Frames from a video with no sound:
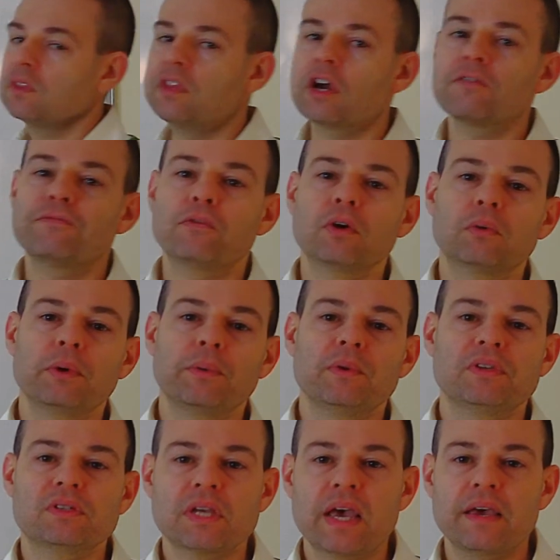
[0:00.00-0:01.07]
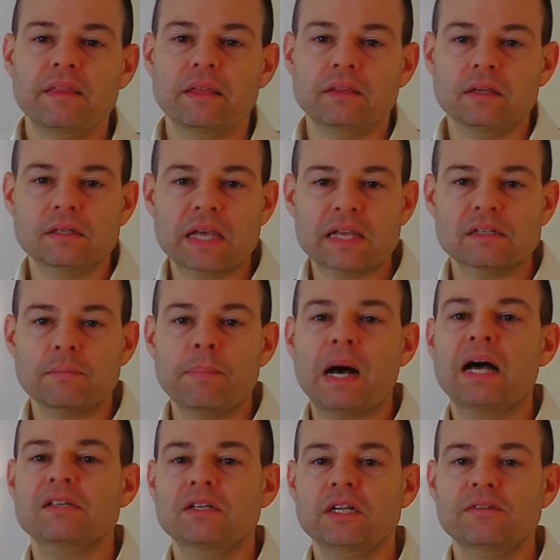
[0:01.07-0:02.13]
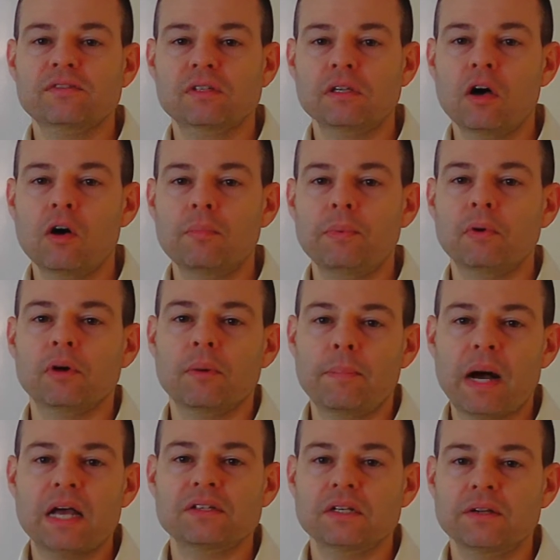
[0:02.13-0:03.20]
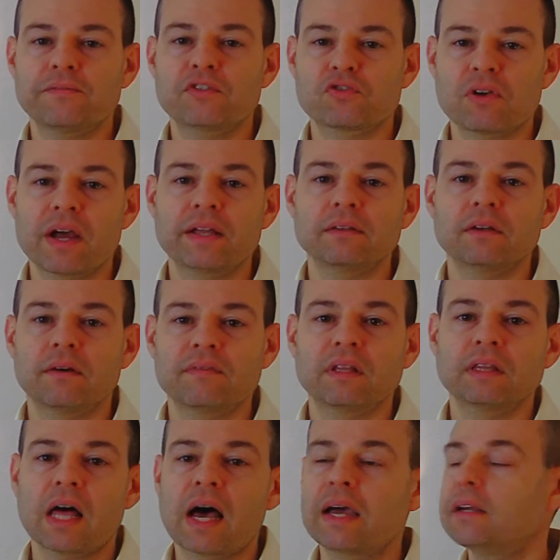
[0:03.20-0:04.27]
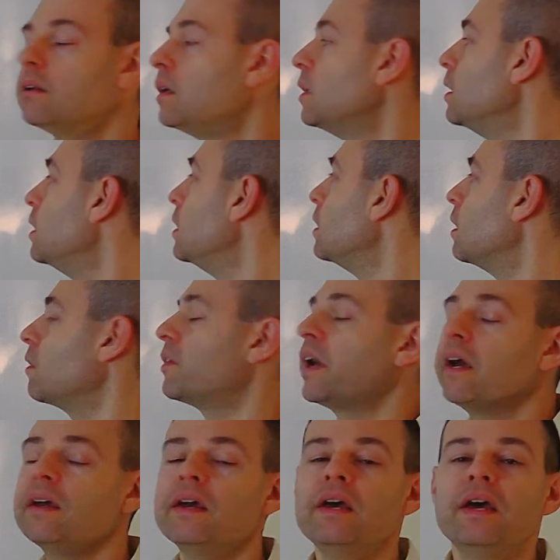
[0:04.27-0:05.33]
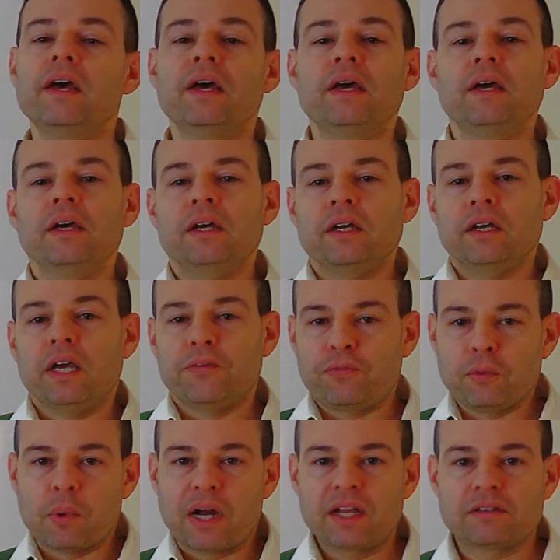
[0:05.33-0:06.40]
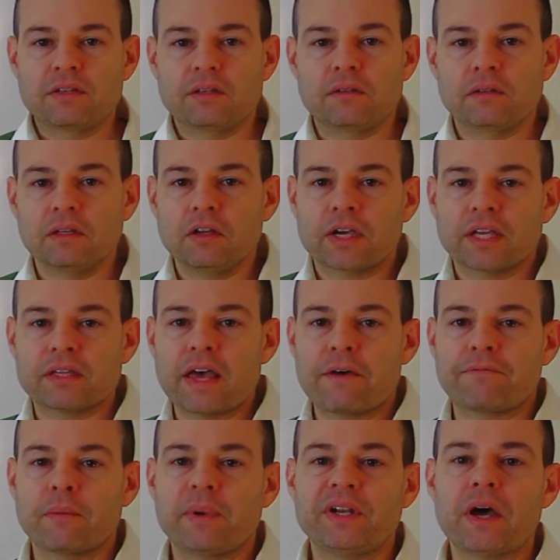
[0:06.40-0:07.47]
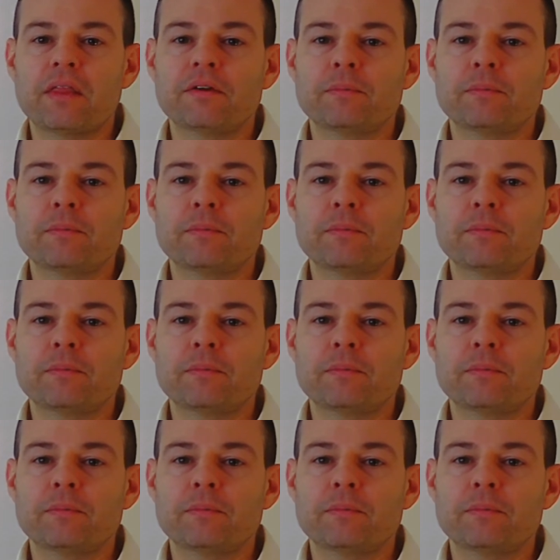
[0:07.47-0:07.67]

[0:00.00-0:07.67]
Therefore, we would say that this has a positive slope or a positive trend of the line. Okay? If we wanted to look at that from another